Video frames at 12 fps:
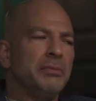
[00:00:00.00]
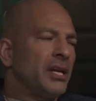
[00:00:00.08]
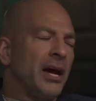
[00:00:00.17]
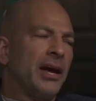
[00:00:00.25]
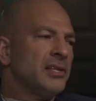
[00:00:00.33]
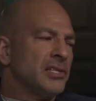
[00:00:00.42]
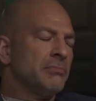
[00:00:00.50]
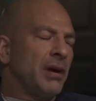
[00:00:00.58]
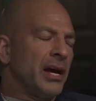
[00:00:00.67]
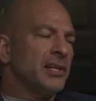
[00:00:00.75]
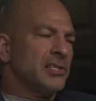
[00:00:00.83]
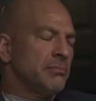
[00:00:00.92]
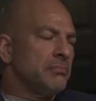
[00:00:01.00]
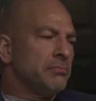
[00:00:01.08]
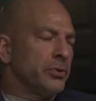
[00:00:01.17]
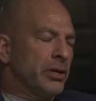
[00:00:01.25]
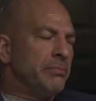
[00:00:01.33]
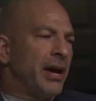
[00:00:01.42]
I mean, I had some
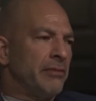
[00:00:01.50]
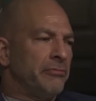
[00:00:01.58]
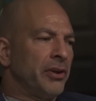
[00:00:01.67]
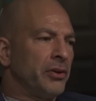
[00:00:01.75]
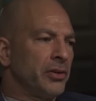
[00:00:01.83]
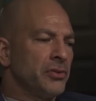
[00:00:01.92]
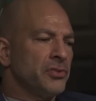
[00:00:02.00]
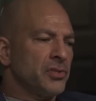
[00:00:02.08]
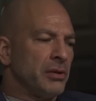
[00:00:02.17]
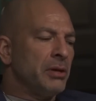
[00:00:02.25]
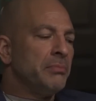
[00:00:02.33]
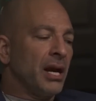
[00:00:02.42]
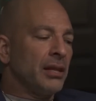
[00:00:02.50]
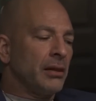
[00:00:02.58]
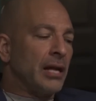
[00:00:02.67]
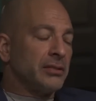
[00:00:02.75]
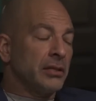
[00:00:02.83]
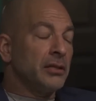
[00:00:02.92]
pretty bad failures. I mean,
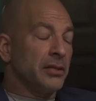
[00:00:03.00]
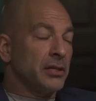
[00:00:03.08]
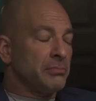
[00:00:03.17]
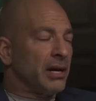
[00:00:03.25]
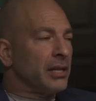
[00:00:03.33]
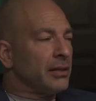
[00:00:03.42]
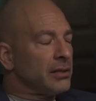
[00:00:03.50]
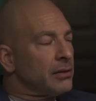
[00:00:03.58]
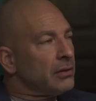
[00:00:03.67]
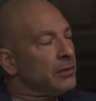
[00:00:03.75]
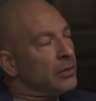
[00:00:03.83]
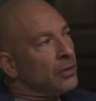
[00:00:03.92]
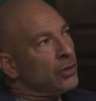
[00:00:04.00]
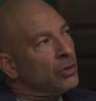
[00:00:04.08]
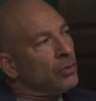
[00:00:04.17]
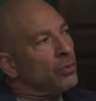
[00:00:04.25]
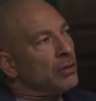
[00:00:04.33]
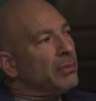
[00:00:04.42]
I'll tell you this, one
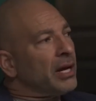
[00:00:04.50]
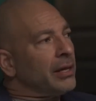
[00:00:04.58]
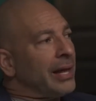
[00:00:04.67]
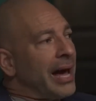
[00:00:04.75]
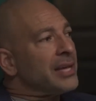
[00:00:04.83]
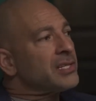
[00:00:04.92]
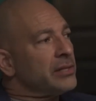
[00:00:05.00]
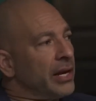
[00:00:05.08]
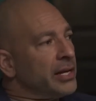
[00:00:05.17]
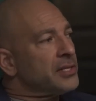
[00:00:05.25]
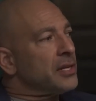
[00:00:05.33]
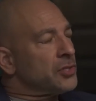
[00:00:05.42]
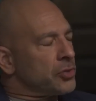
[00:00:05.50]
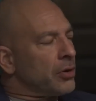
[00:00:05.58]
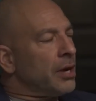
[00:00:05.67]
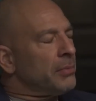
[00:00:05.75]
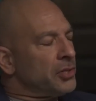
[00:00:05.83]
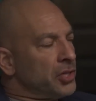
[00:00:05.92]
of my last nights as
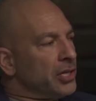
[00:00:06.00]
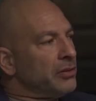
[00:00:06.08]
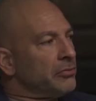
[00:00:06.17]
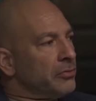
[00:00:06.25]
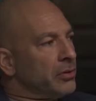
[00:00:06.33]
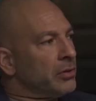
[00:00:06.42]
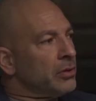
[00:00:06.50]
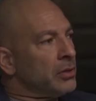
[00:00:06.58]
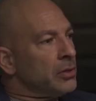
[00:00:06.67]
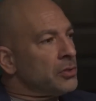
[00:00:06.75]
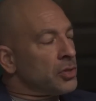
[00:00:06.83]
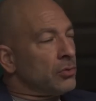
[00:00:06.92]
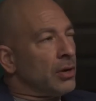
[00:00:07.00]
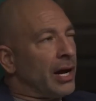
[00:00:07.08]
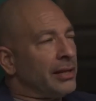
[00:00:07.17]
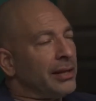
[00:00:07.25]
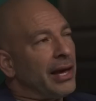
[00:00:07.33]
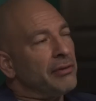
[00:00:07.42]
trauma chief. So
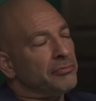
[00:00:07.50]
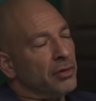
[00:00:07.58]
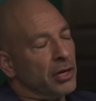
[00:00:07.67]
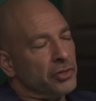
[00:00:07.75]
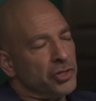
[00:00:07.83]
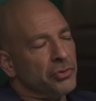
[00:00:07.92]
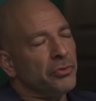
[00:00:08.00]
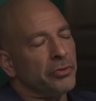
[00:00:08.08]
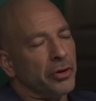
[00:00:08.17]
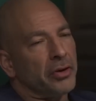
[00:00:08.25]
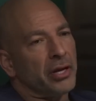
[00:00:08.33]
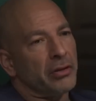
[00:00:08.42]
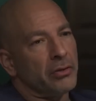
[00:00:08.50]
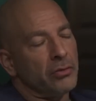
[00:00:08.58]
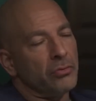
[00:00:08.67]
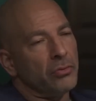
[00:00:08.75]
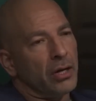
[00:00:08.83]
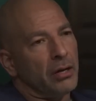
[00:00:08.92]
I left on June 30th.
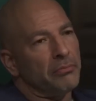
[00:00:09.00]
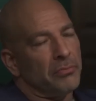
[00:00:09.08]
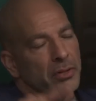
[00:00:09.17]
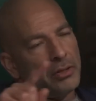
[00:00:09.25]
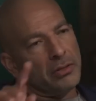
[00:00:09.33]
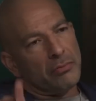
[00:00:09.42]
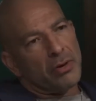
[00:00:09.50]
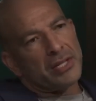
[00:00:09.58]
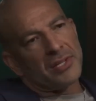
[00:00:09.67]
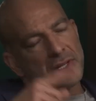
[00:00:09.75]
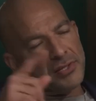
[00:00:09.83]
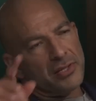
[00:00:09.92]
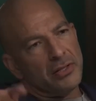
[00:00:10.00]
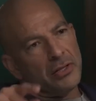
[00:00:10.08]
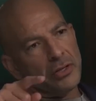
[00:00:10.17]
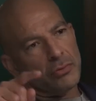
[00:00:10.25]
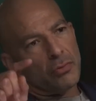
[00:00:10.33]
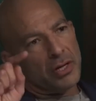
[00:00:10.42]
The residency
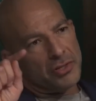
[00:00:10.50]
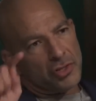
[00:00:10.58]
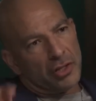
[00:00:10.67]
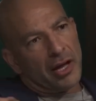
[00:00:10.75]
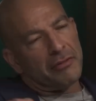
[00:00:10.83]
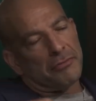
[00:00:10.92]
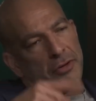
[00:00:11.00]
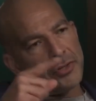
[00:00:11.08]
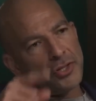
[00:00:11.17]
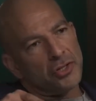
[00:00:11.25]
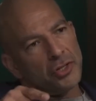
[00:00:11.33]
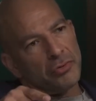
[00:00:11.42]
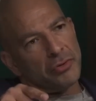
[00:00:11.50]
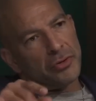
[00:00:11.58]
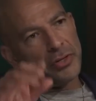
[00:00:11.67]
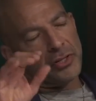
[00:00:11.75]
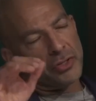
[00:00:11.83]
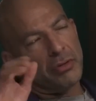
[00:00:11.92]
year runs July 1st to June
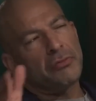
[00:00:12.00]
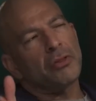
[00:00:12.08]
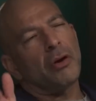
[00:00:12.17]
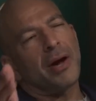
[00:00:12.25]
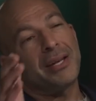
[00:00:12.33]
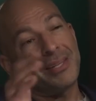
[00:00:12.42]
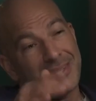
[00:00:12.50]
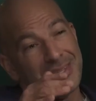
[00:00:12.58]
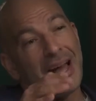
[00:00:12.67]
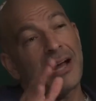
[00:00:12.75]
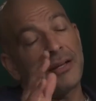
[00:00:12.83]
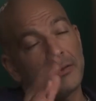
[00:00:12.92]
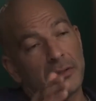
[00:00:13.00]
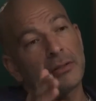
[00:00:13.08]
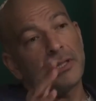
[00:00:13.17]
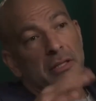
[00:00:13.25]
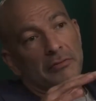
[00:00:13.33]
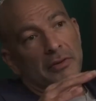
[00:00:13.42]
30th. So even though I decided to
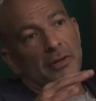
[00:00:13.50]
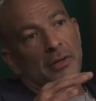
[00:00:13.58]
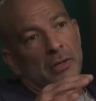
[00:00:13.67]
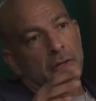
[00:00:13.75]
leave